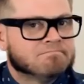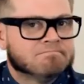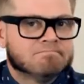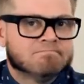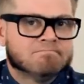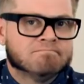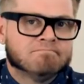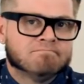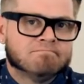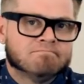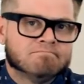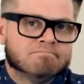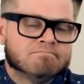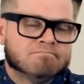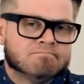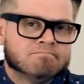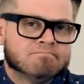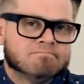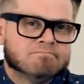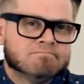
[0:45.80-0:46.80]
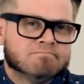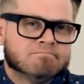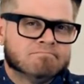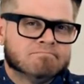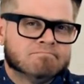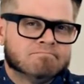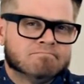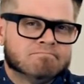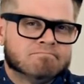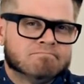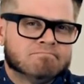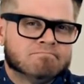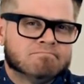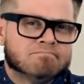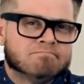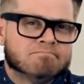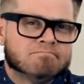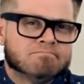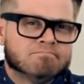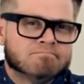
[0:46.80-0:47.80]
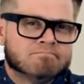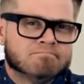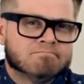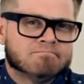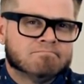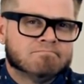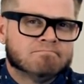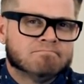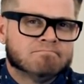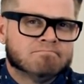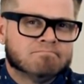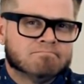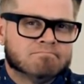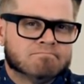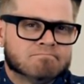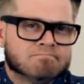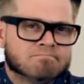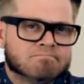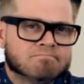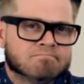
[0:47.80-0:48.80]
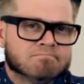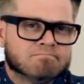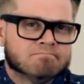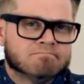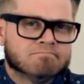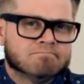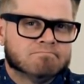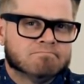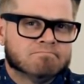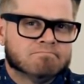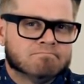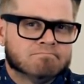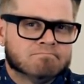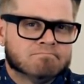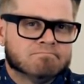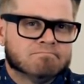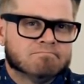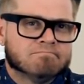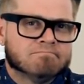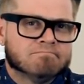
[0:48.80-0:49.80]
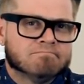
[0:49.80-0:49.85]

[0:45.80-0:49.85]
No words are spoken by the person on screen.